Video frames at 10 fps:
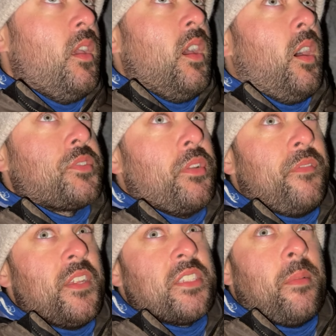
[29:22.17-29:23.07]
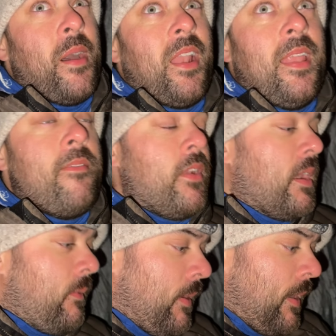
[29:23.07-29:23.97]
I was going to fish till about 11
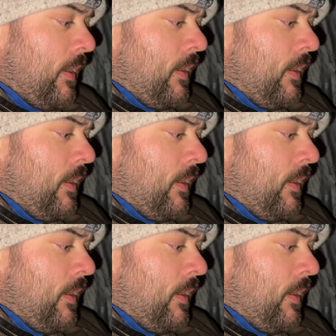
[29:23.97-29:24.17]
anyway,